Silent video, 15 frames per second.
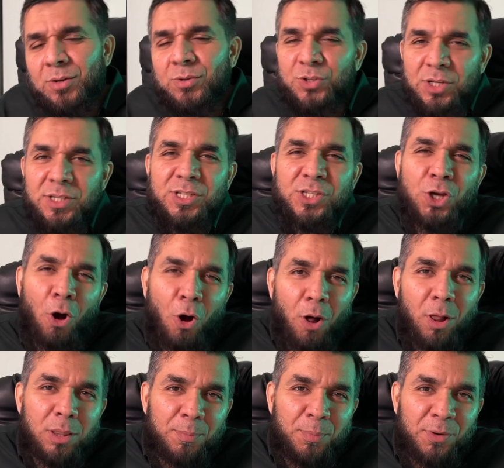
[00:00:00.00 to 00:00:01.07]
to just
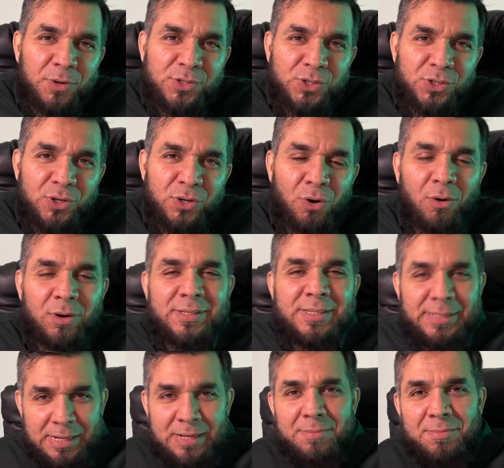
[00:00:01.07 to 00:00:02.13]
call the person or
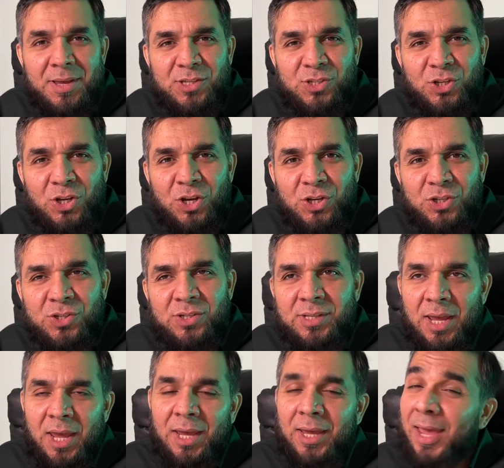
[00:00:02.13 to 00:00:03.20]
send a message
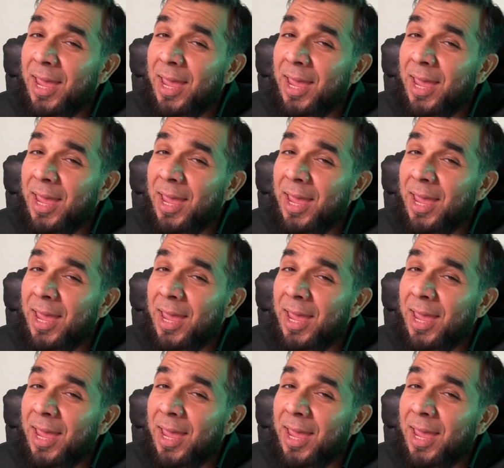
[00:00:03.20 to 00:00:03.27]
saying,